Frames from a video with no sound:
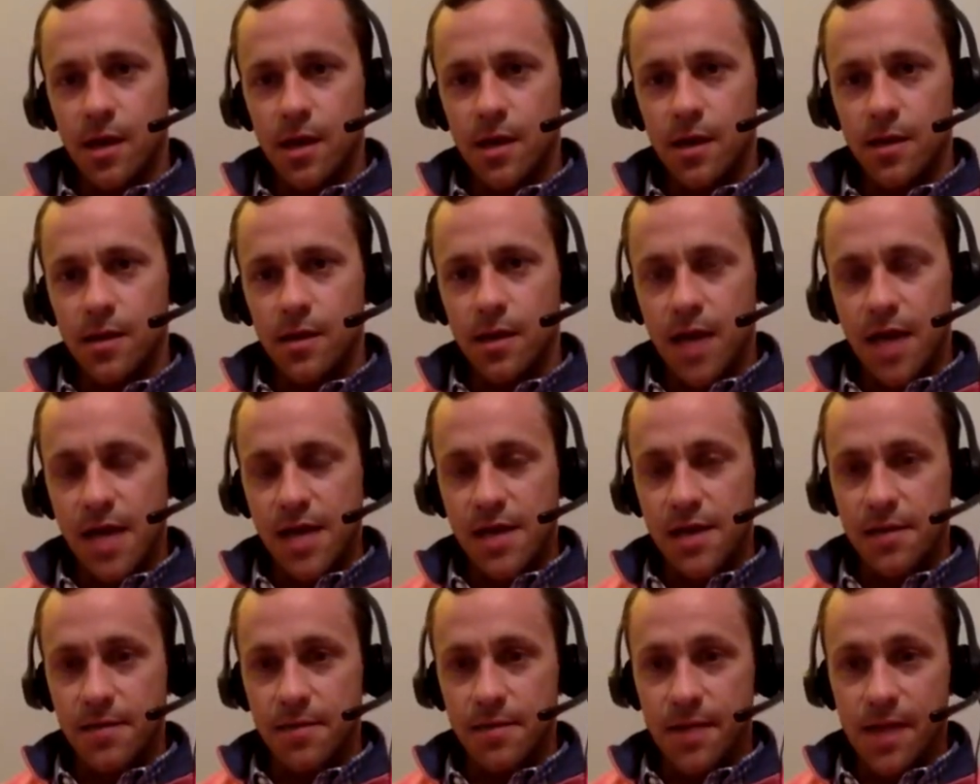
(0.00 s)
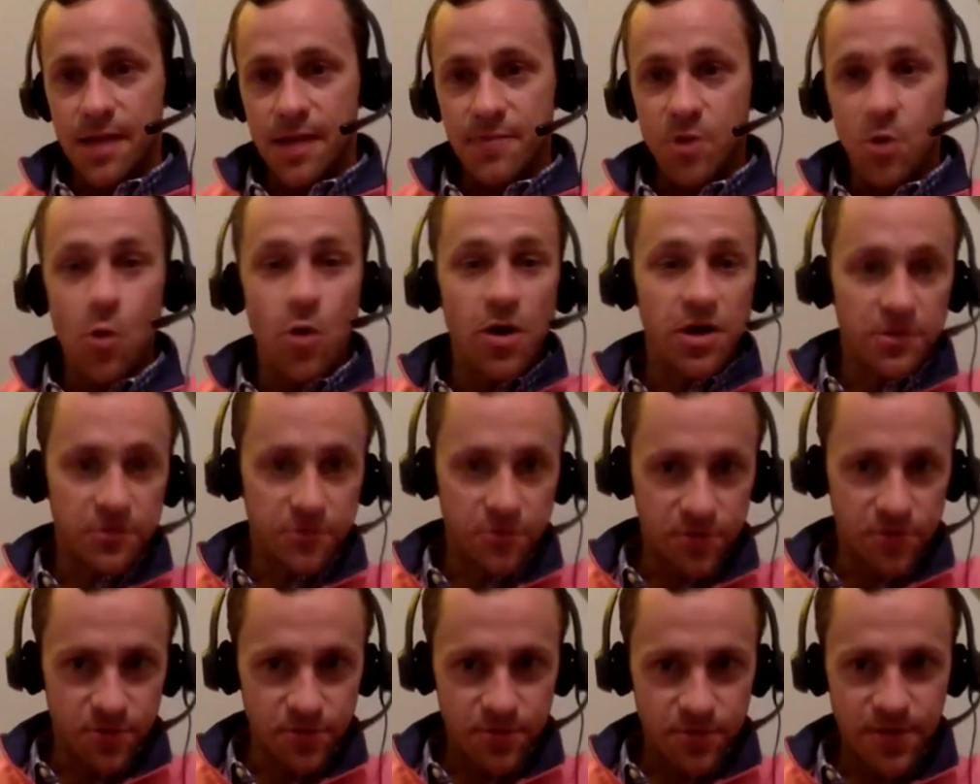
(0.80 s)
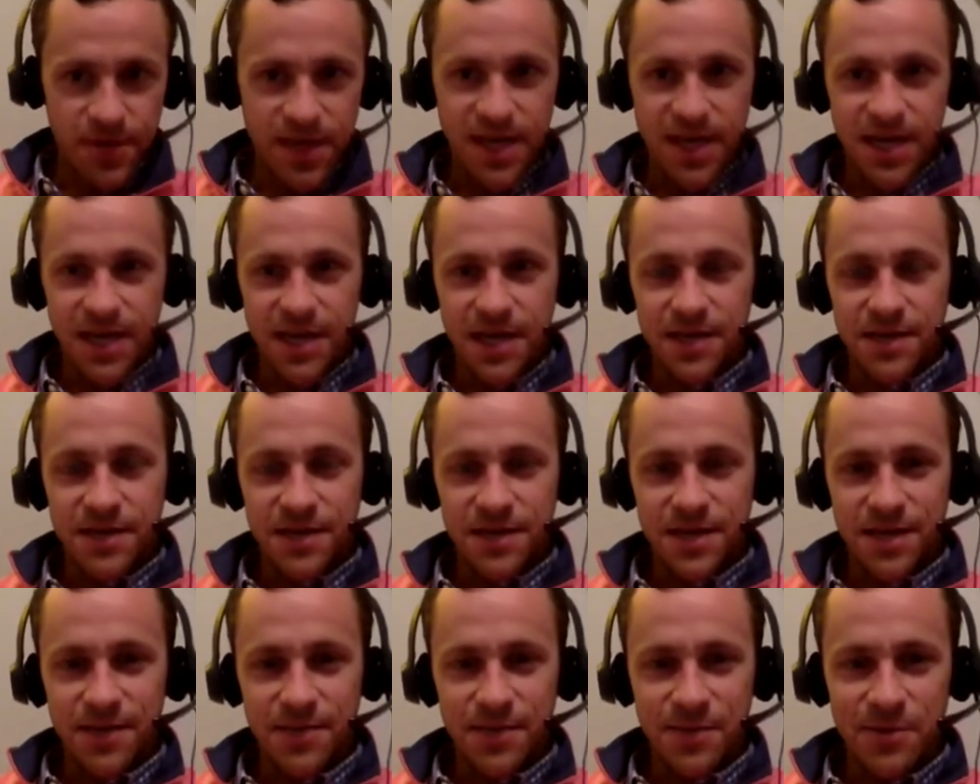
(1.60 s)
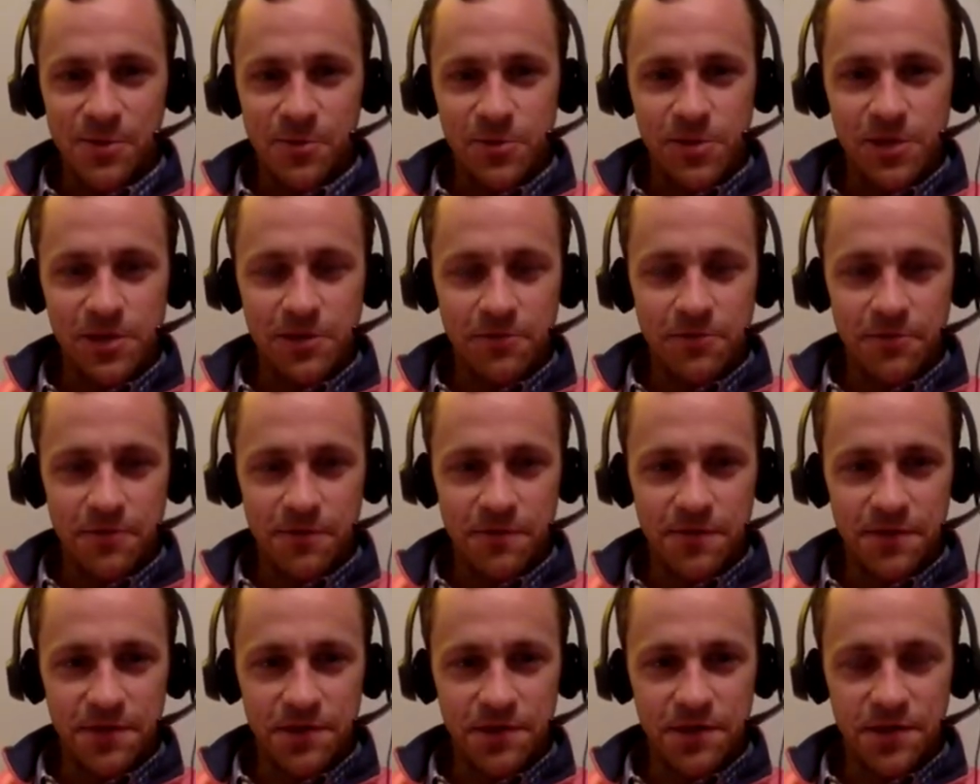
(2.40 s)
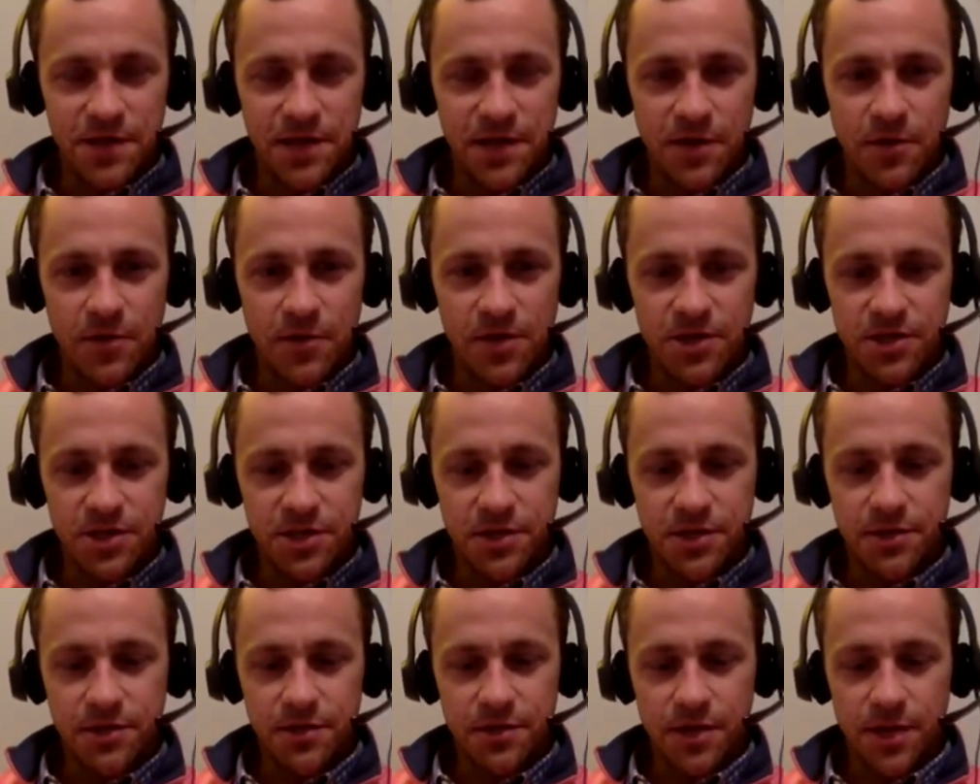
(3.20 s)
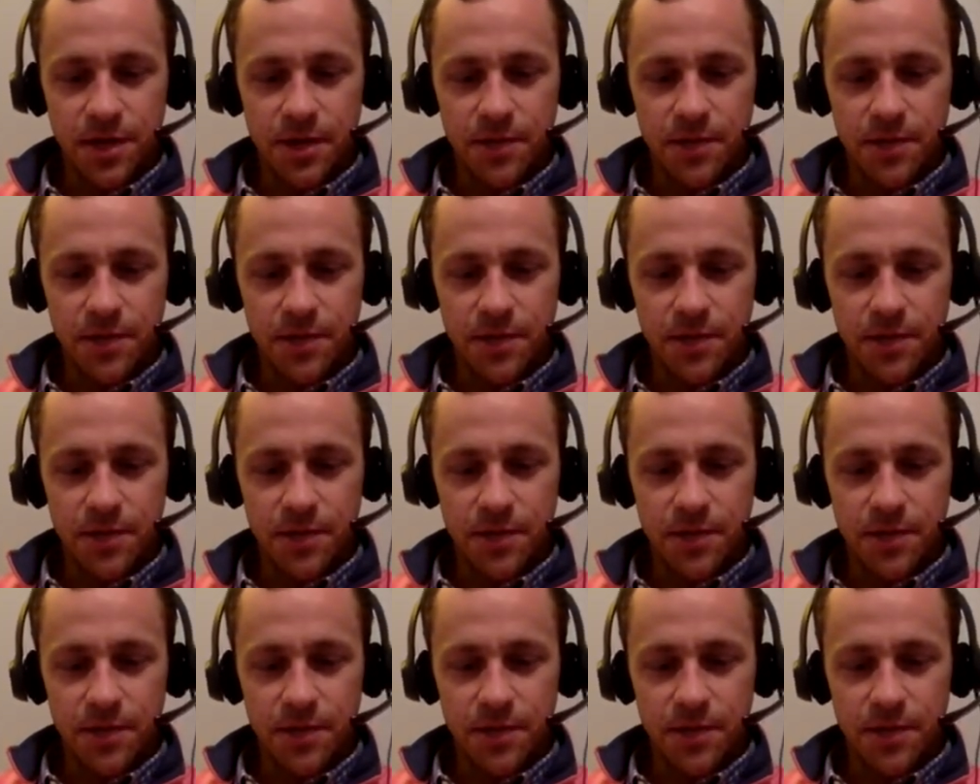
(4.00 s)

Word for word: I, I'm going to, and uh, maybe we can revisit that question. Um,